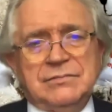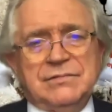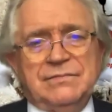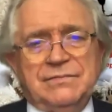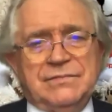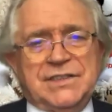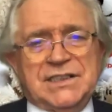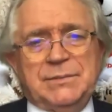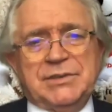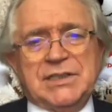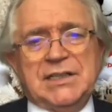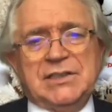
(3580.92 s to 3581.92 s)

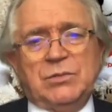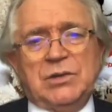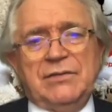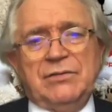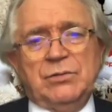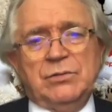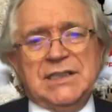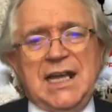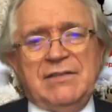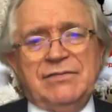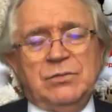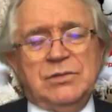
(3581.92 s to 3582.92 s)
60% or whatever was
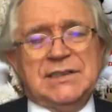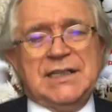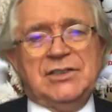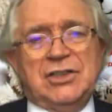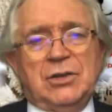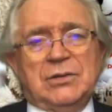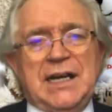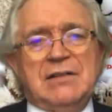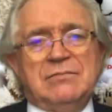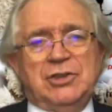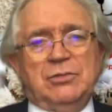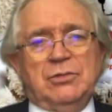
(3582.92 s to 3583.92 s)
left was then doled out
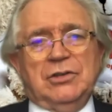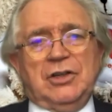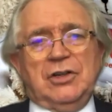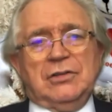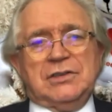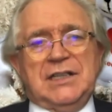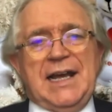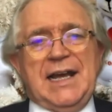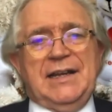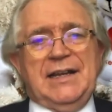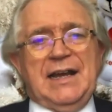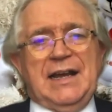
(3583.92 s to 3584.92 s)
to all the crooks again,
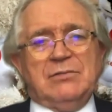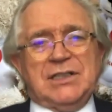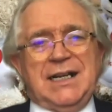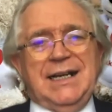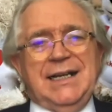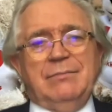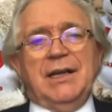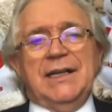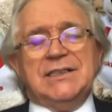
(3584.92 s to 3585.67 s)
and that was clean money.